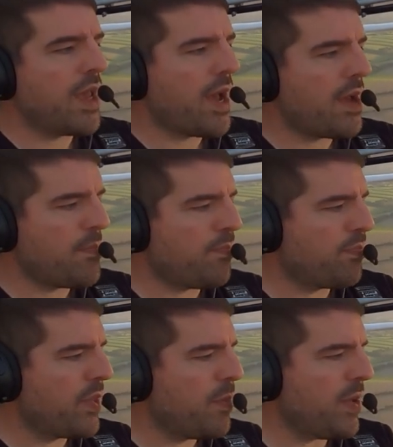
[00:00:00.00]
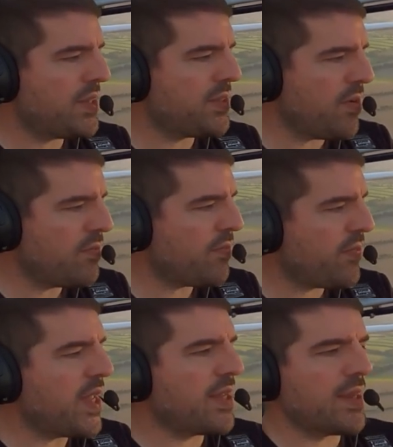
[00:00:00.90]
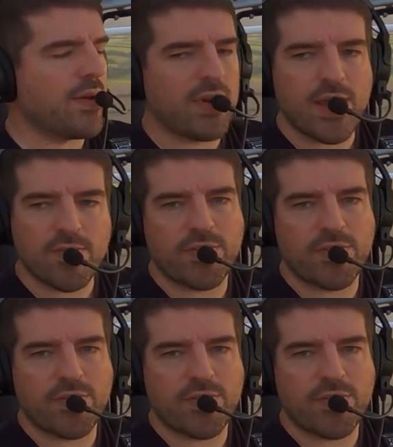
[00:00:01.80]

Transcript: um, but I don't think they were letting